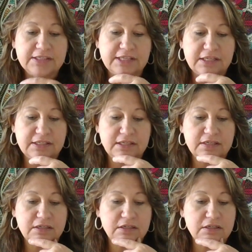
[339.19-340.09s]
says
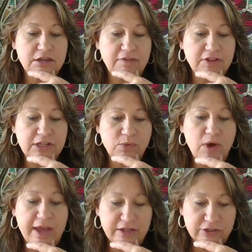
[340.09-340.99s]
Novalee
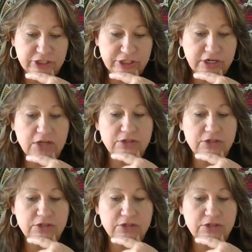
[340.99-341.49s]
Wilder,